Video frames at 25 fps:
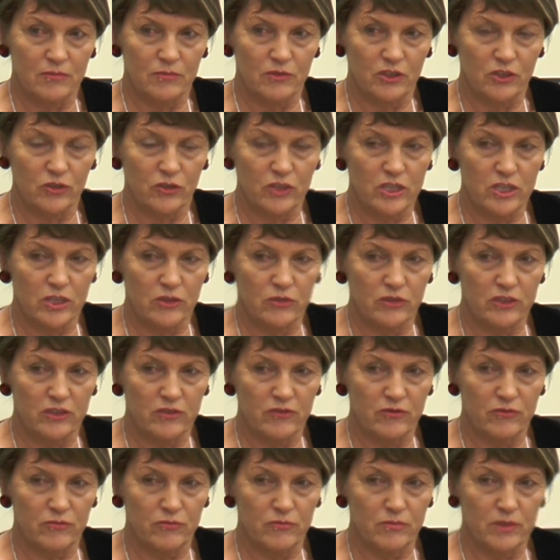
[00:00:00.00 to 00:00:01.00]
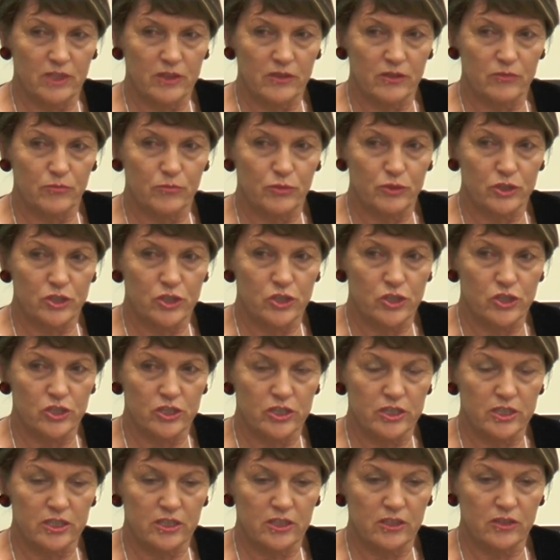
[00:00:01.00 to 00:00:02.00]
My great-grandmother
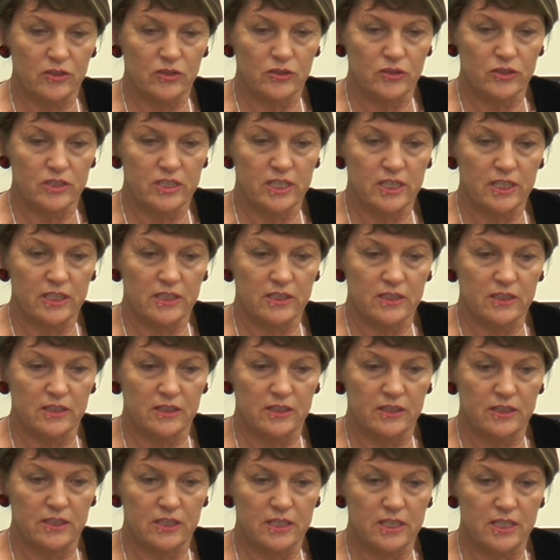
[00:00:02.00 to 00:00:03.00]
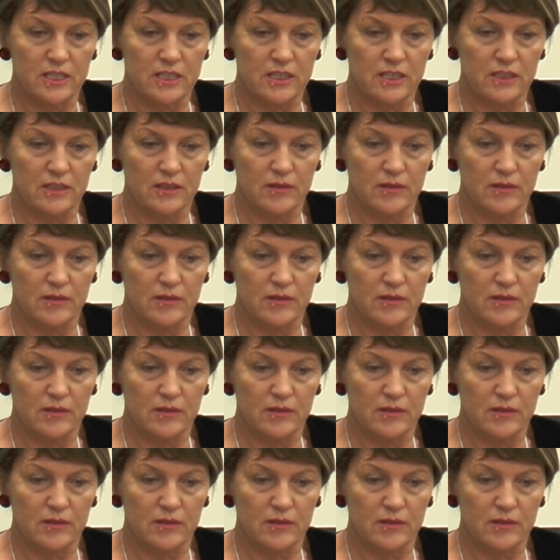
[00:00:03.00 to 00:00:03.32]
Bridget contacted the